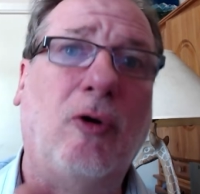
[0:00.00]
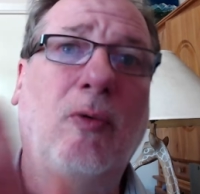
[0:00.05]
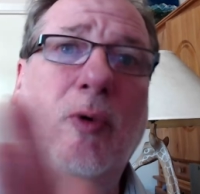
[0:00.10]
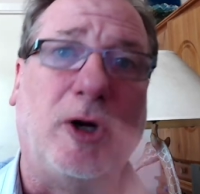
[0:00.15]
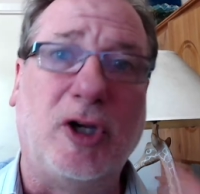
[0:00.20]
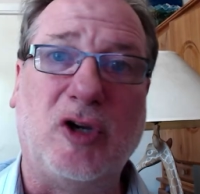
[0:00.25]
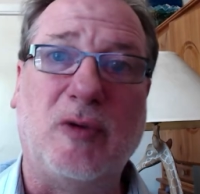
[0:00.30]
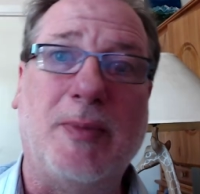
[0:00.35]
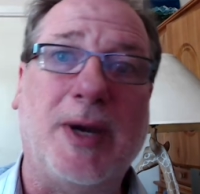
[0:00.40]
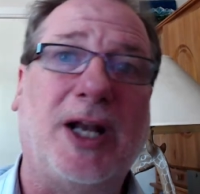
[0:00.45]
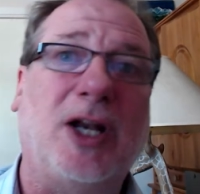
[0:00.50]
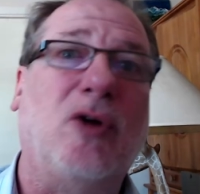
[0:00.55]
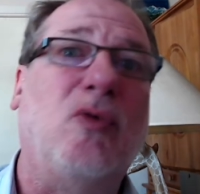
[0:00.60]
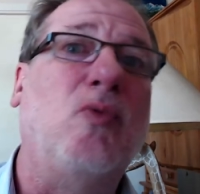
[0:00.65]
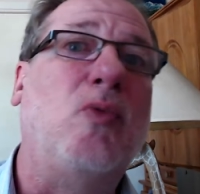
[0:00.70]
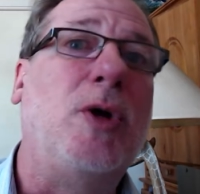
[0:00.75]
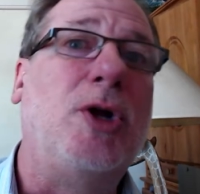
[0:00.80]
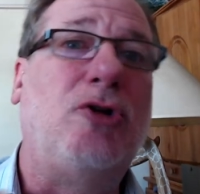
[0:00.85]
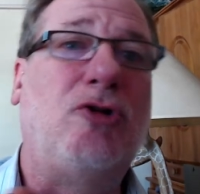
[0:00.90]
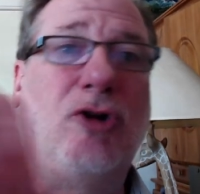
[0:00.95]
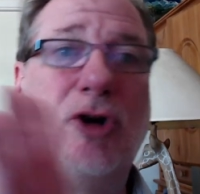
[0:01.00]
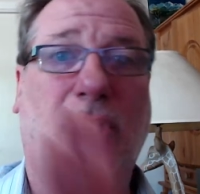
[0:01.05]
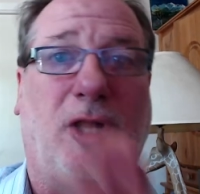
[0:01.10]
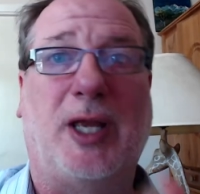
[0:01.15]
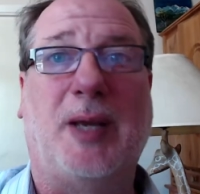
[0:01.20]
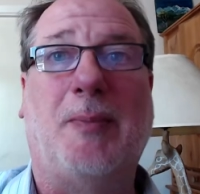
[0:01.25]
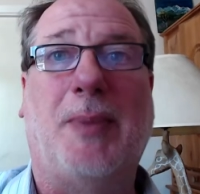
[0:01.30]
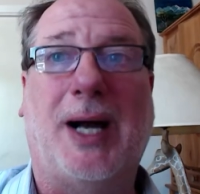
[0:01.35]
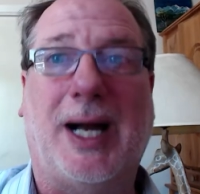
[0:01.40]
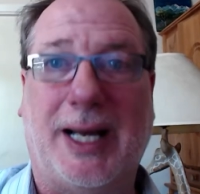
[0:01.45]
what you meant
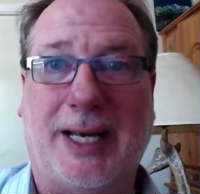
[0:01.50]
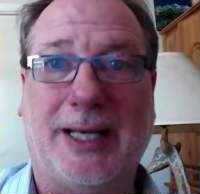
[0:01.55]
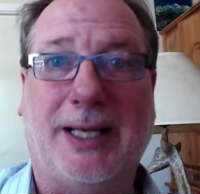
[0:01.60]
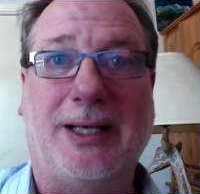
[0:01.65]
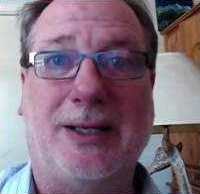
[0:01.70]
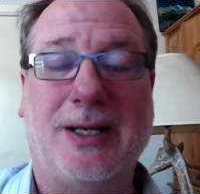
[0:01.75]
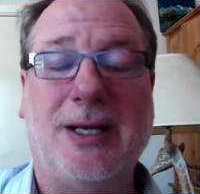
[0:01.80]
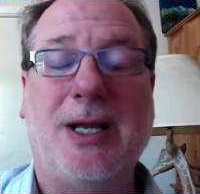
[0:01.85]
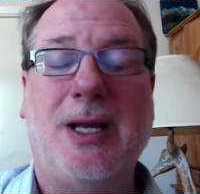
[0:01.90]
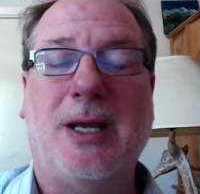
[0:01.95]
originally by it,